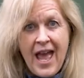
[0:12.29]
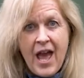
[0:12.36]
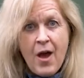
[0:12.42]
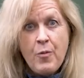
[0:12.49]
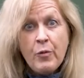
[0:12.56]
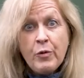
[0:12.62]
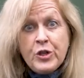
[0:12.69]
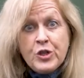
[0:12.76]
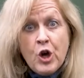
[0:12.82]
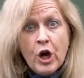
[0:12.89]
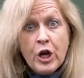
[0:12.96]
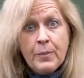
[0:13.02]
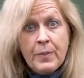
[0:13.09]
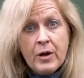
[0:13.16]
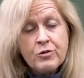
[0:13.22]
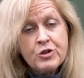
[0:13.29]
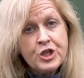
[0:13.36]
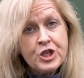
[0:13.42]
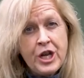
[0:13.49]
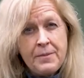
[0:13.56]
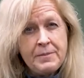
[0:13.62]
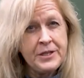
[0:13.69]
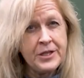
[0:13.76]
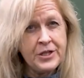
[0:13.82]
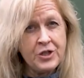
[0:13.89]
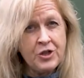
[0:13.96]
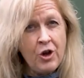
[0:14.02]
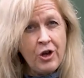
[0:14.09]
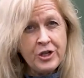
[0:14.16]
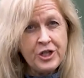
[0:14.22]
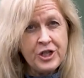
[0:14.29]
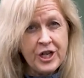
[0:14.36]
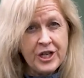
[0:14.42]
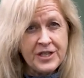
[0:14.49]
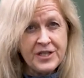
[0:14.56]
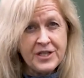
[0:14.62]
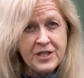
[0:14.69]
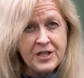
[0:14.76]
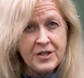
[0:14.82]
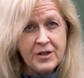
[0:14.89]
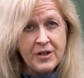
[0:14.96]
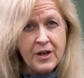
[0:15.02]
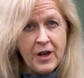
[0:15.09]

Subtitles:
And when we talk about shapes, it's not just